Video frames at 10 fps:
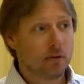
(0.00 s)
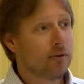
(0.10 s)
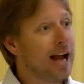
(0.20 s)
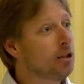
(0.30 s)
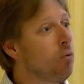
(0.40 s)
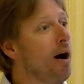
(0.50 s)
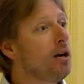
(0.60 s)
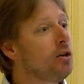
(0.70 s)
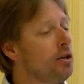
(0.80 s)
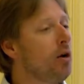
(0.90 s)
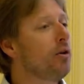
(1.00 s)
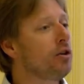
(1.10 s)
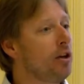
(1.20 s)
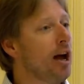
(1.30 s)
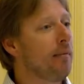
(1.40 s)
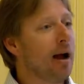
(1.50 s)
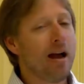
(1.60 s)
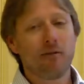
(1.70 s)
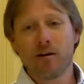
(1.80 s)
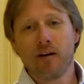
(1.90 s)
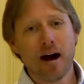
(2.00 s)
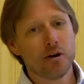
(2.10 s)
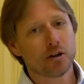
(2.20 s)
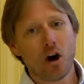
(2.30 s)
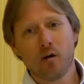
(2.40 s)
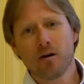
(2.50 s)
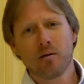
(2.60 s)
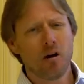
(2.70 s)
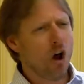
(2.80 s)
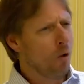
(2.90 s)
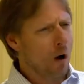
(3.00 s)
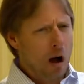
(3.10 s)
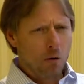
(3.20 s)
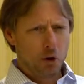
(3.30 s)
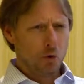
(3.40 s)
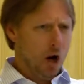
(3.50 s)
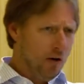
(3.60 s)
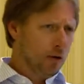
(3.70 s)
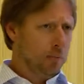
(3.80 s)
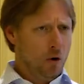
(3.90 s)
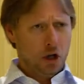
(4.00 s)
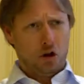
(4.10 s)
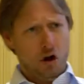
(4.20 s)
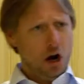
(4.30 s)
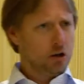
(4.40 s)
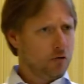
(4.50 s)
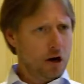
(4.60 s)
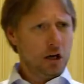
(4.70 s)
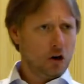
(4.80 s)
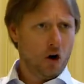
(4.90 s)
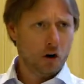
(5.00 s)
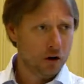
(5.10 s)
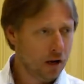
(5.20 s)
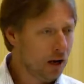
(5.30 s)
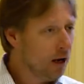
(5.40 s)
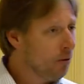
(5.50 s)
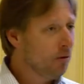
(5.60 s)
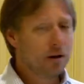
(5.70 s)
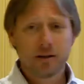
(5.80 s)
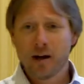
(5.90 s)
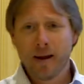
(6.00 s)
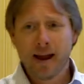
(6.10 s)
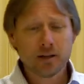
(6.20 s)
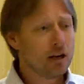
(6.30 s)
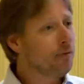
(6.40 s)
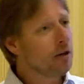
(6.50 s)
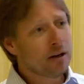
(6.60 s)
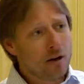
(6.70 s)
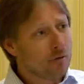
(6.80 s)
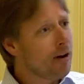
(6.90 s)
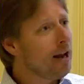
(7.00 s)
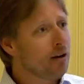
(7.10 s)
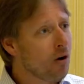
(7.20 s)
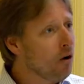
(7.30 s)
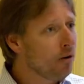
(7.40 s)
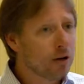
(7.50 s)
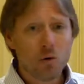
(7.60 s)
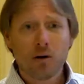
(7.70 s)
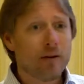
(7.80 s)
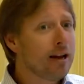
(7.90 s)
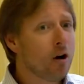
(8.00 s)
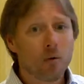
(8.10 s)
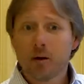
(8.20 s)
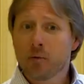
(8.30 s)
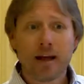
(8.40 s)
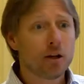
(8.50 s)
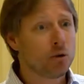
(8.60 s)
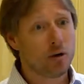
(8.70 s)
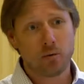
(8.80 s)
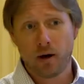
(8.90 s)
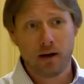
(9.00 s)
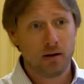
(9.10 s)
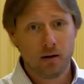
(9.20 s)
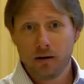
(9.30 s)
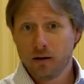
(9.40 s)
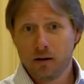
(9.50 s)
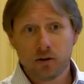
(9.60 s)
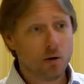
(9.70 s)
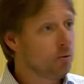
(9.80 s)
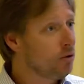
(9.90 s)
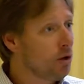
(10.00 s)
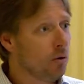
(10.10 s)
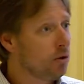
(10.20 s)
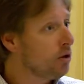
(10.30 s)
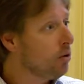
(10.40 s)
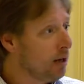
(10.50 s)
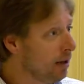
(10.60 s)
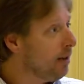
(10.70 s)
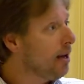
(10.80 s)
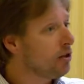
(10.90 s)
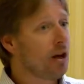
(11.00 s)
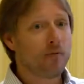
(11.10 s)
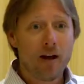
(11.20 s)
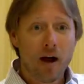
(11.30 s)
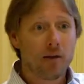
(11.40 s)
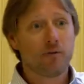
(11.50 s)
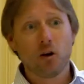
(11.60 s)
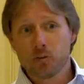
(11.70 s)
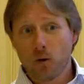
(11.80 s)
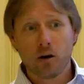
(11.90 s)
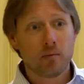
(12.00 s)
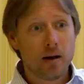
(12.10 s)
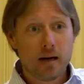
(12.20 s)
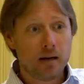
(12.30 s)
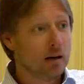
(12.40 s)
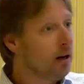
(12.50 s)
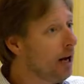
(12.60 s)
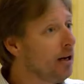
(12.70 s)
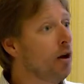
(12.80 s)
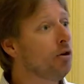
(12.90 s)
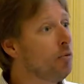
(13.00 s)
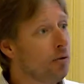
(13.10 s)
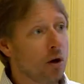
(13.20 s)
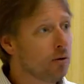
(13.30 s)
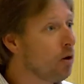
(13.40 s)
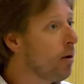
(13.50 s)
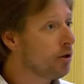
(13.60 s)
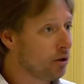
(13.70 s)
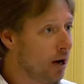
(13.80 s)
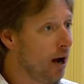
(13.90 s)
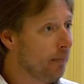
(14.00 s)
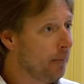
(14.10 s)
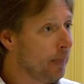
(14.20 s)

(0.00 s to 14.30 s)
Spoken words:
That's why you show this step. I have advisors call me up, why would you ever point a client to Vanguard? Well, look, dumbass, if they're going to go to Vanguard, they're going to Vanguard with or without you anyway. So get that stuff out in the first part of the meeting and don't waste your time.